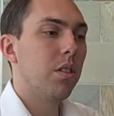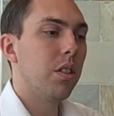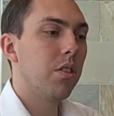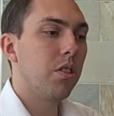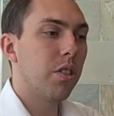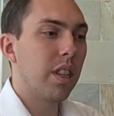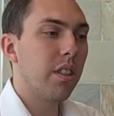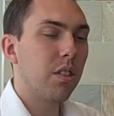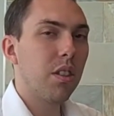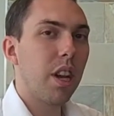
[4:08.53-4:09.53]
there's just at
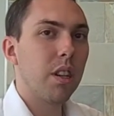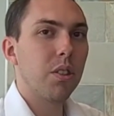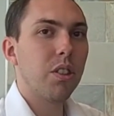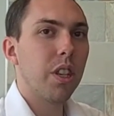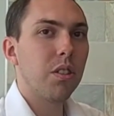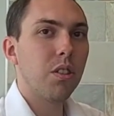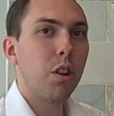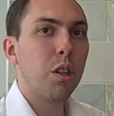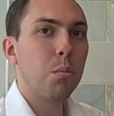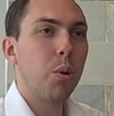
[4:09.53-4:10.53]
least a kind of a shared
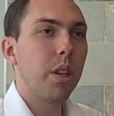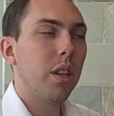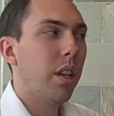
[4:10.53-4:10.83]
starting point.